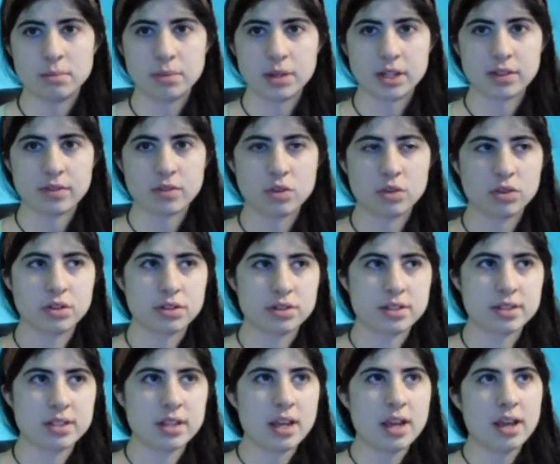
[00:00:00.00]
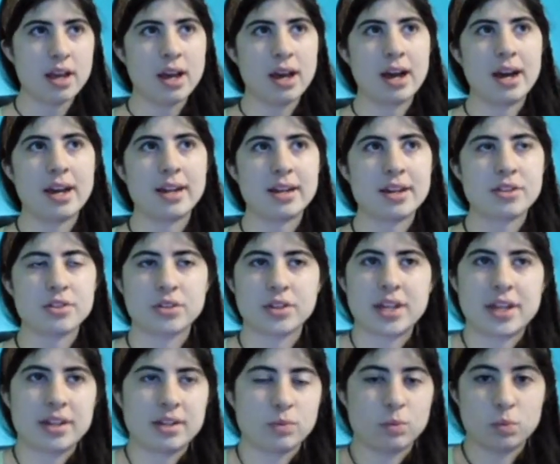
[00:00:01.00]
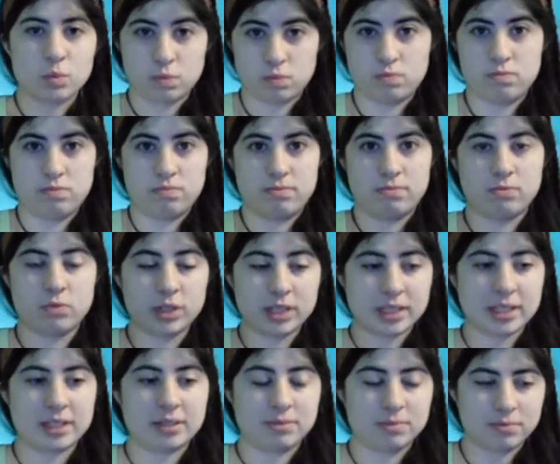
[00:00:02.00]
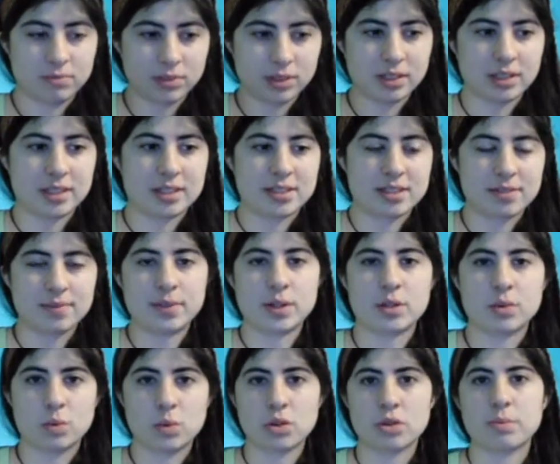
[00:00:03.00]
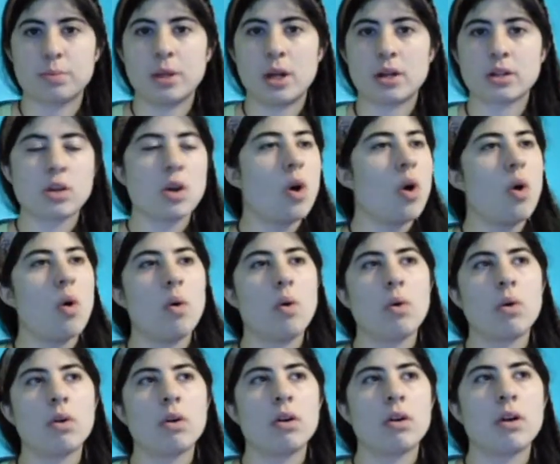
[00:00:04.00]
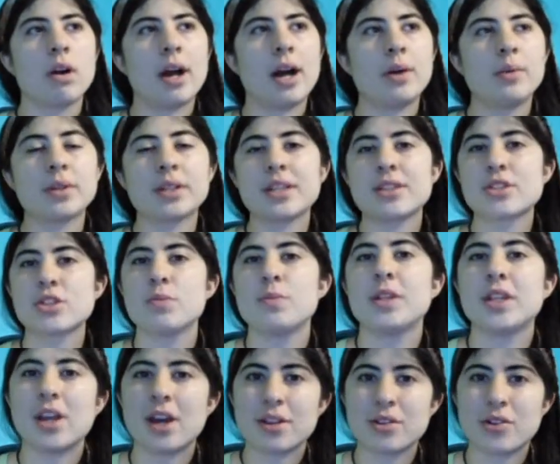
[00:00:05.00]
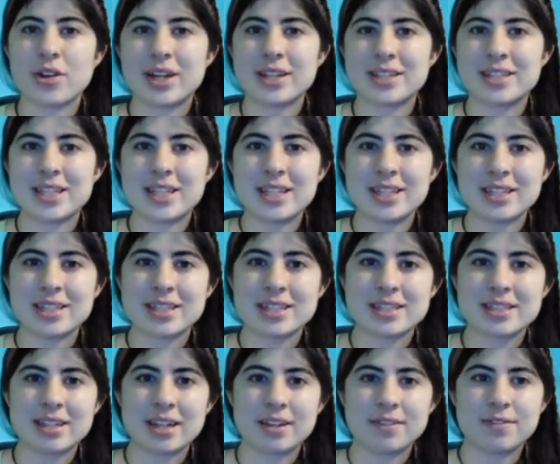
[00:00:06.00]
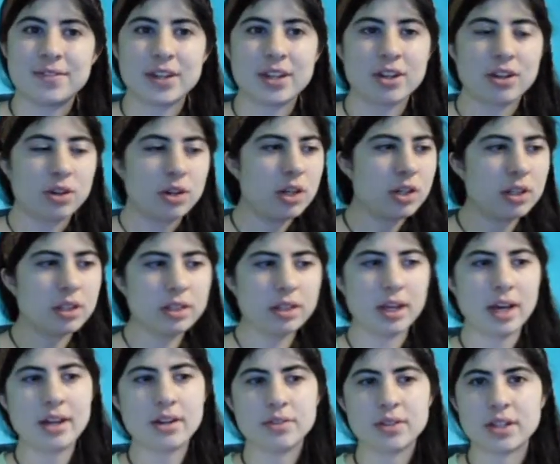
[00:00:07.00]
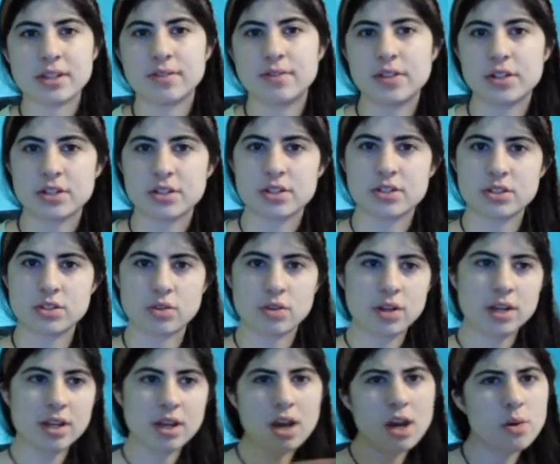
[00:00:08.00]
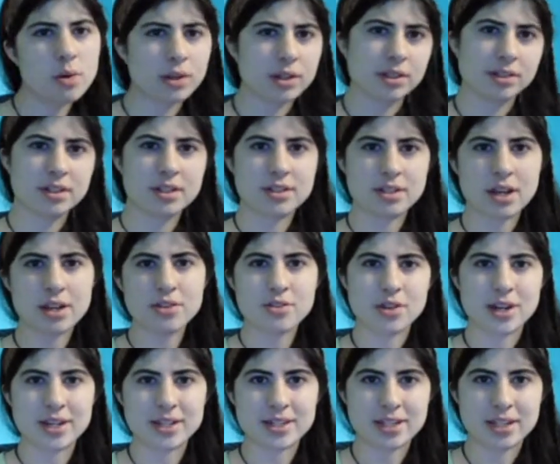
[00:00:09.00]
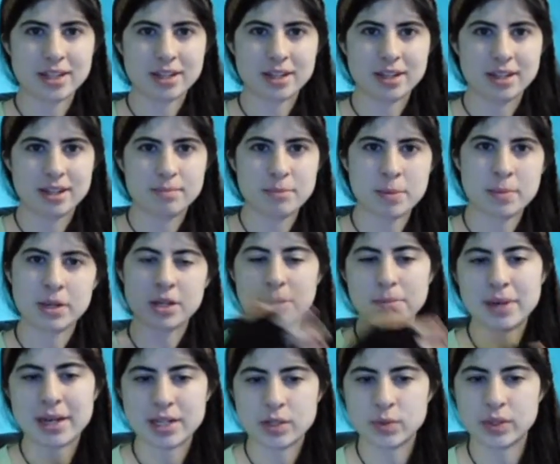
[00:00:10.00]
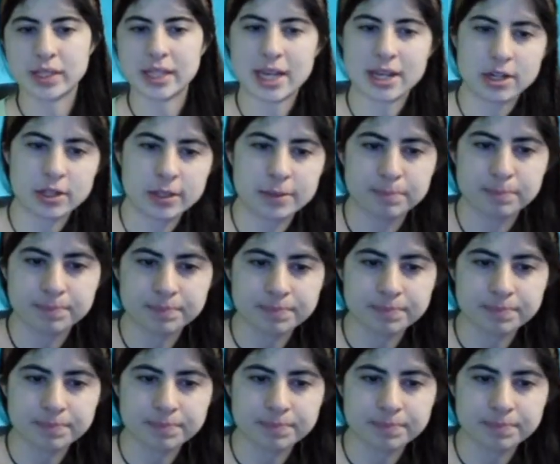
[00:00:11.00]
but of course, I'd either get really, really severe word block, or I would get so many other ideas that I'd figure, oh, I don't need to finish this story, I'll work on this other idea, and maybe come back to it later.